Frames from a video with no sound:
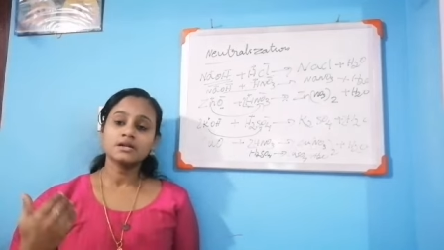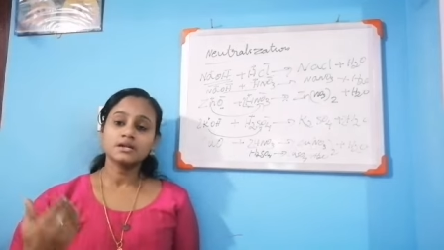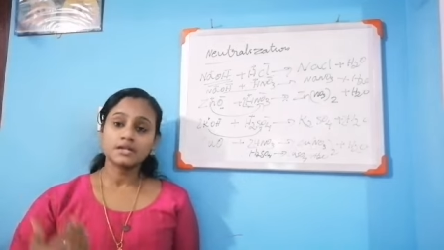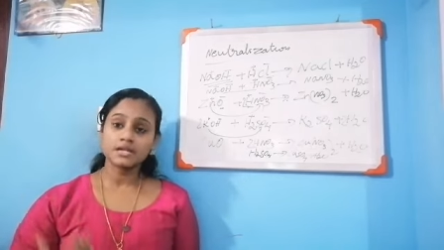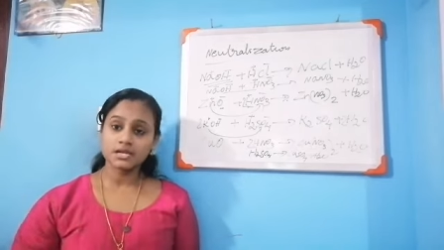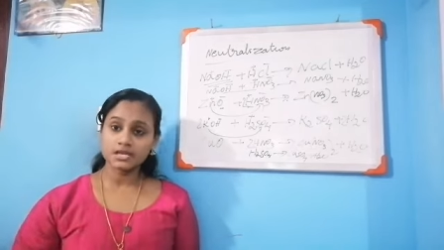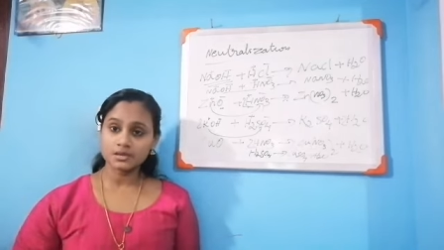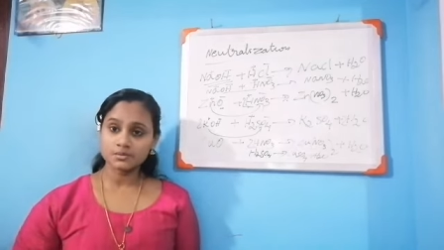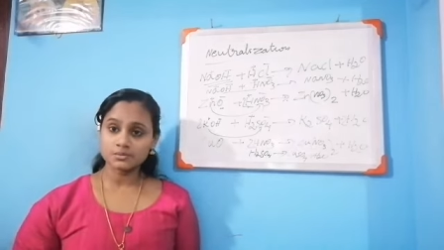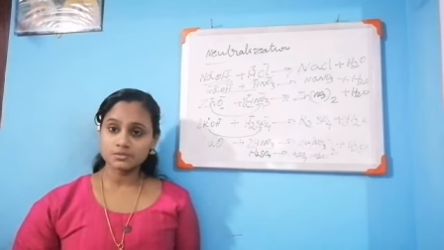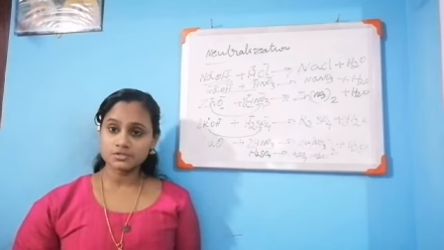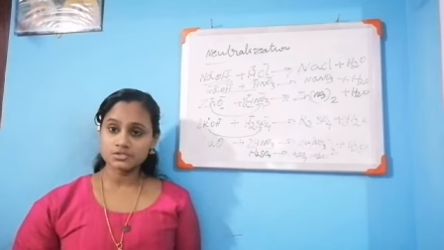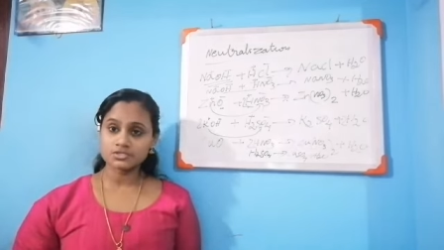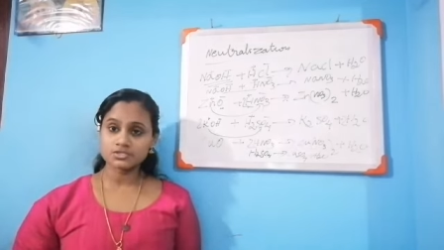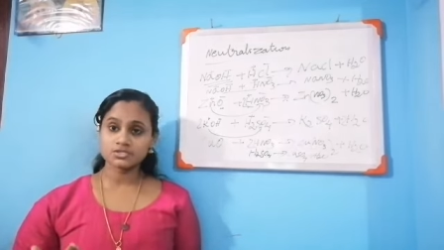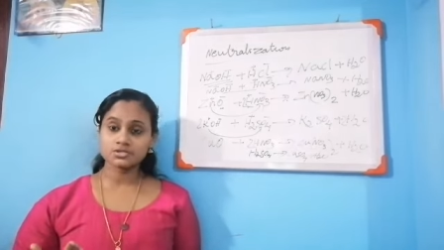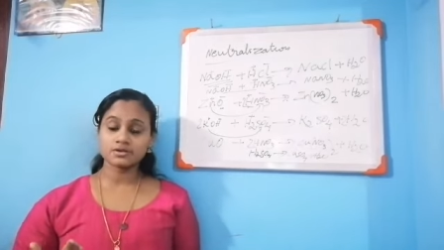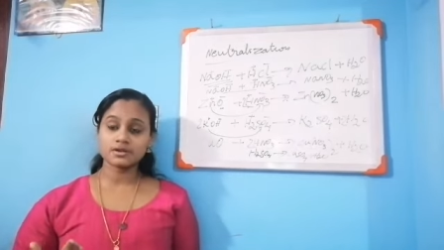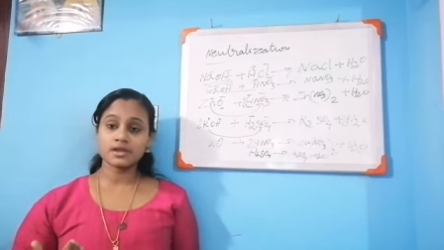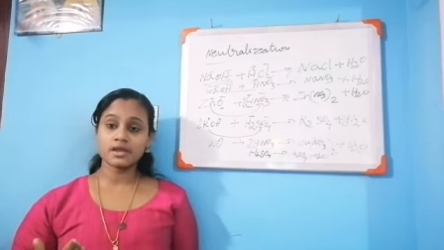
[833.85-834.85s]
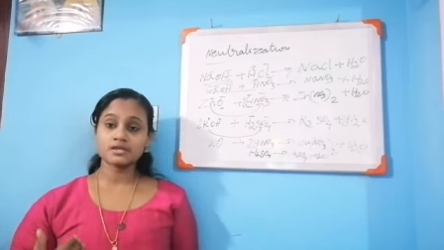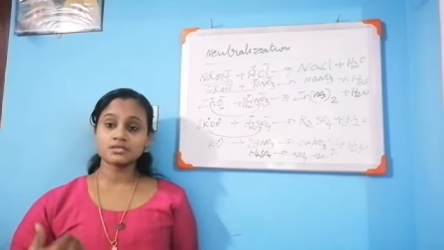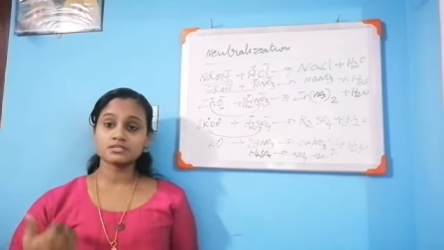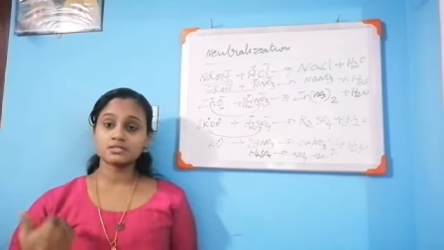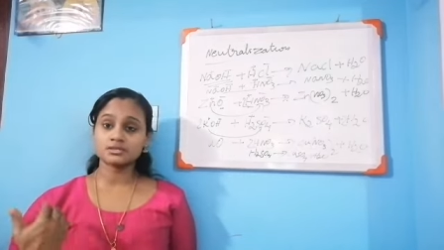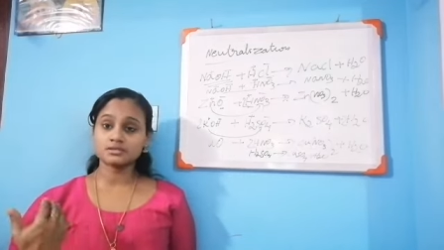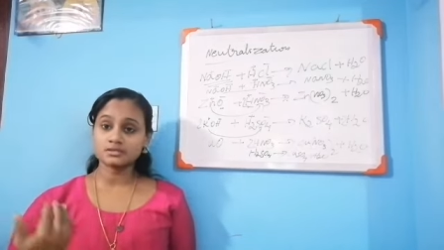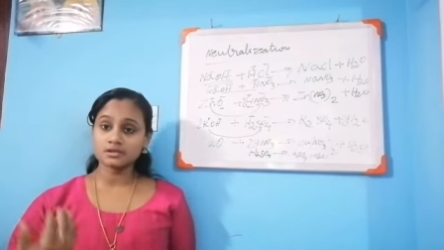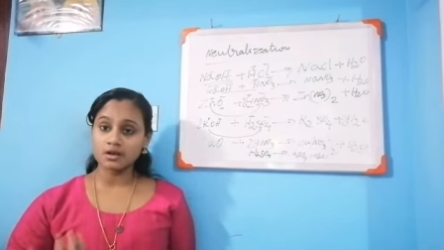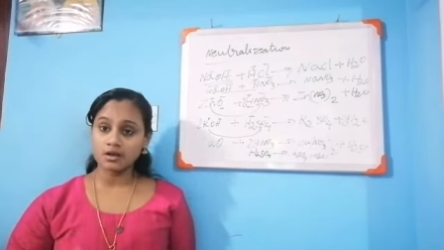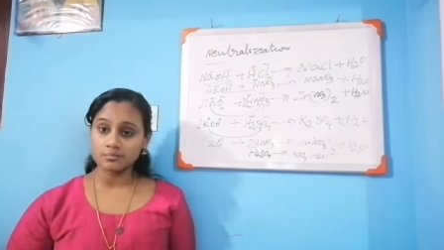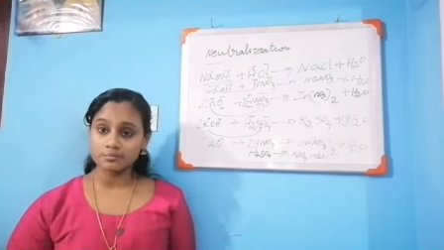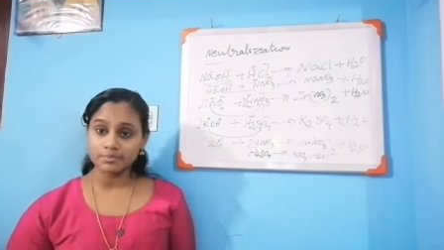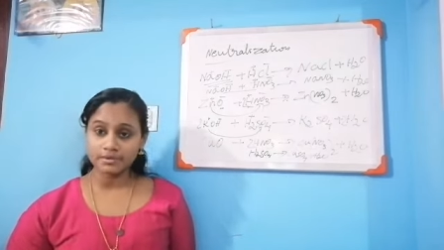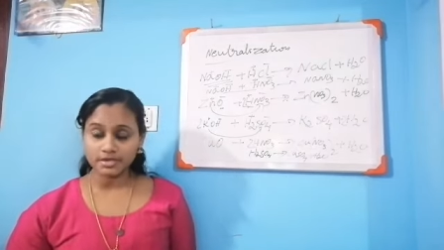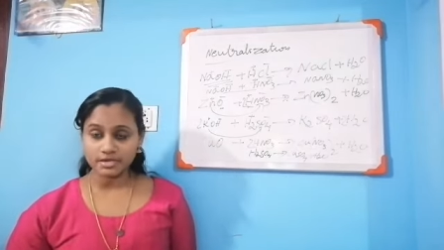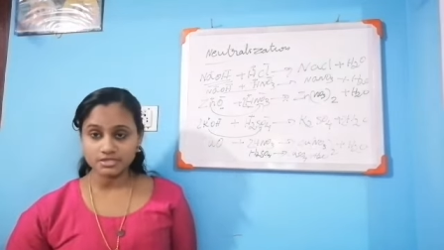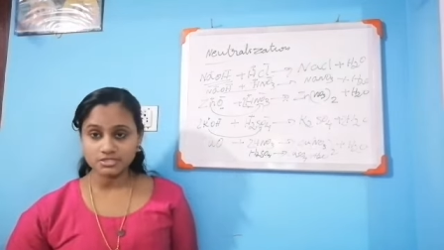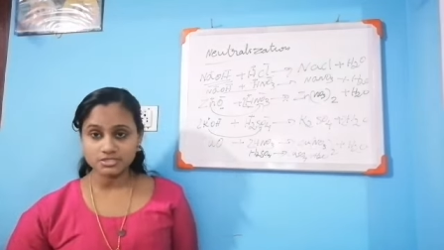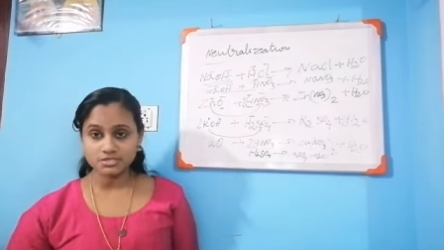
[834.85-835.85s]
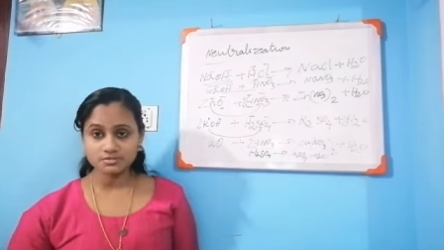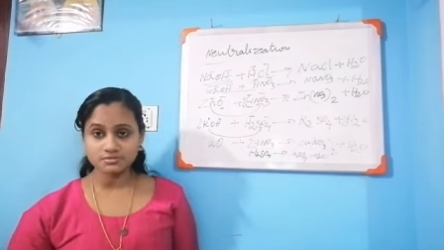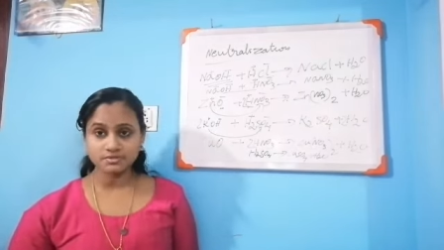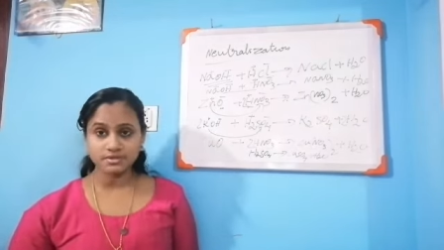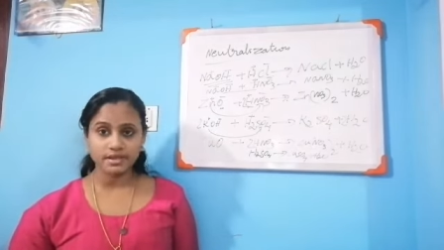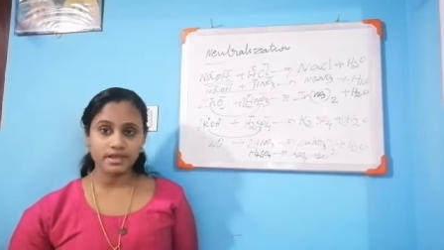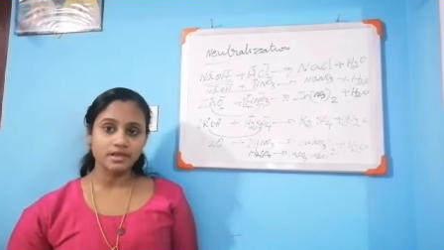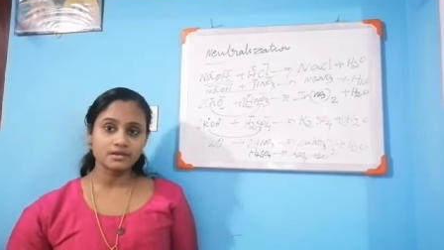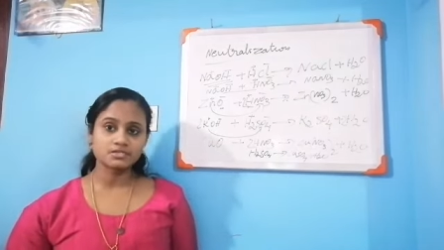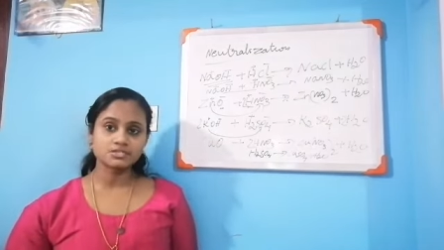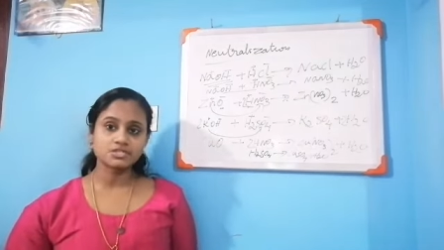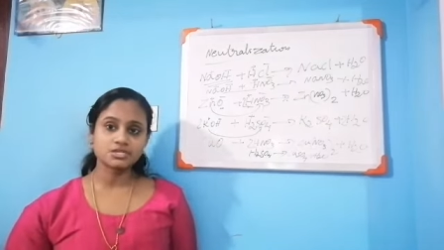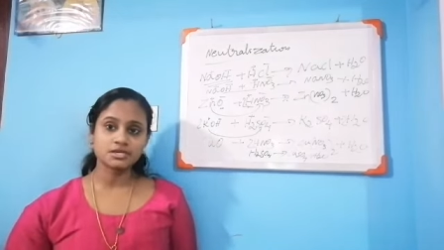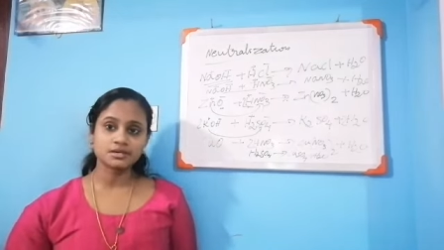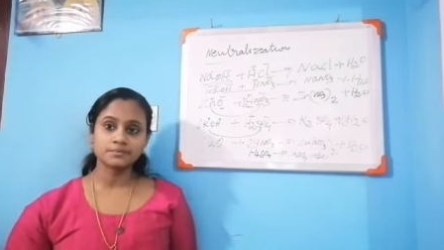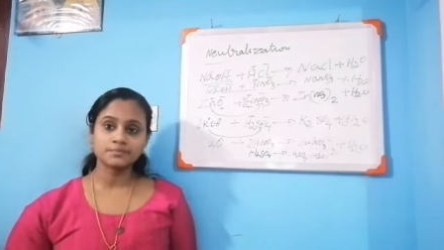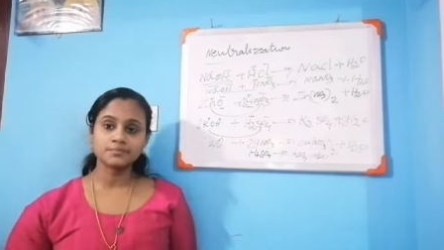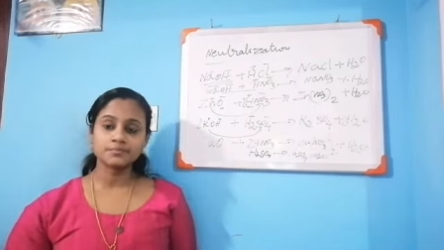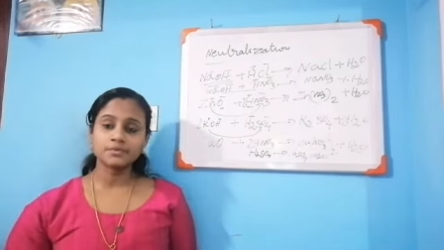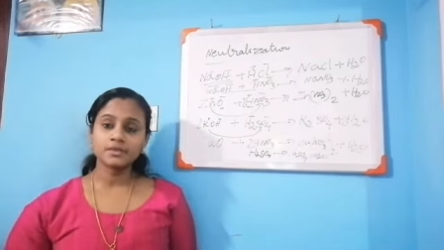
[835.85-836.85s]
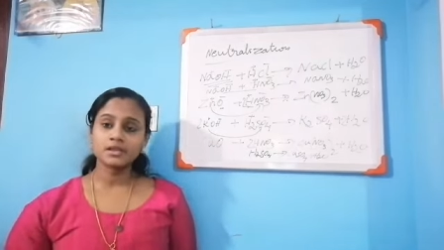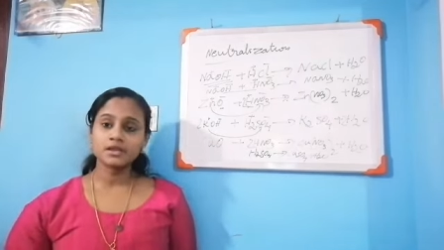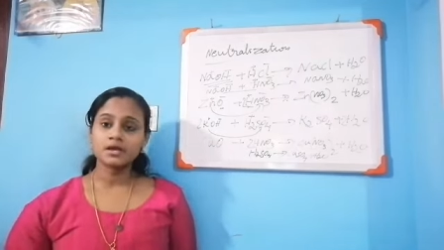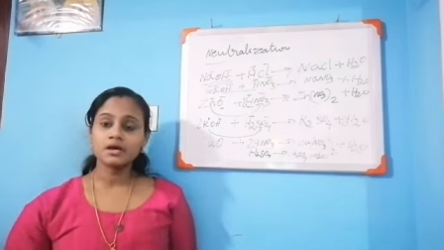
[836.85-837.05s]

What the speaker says: decomposition reaction, combination reaction,